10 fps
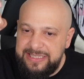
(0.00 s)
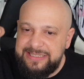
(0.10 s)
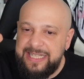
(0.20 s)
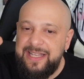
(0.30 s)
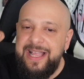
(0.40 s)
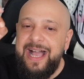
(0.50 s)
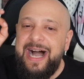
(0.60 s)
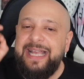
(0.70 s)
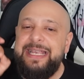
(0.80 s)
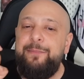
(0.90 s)
He said,
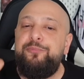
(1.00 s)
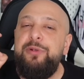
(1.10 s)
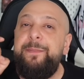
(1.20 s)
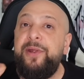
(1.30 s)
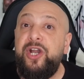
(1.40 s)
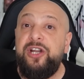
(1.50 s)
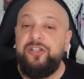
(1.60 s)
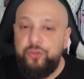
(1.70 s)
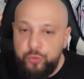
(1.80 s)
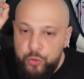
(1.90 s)
I am
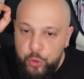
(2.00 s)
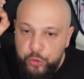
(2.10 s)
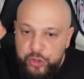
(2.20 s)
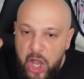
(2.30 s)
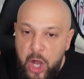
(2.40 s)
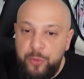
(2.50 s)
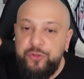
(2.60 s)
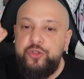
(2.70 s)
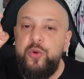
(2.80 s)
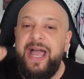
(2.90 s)
prepared to go
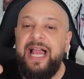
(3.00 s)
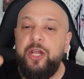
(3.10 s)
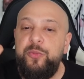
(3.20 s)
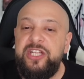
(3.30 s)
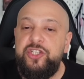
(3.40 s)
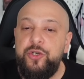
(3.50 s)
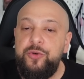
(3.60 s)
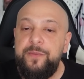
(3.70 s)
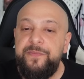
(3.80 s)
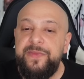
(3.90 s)
down to hell with you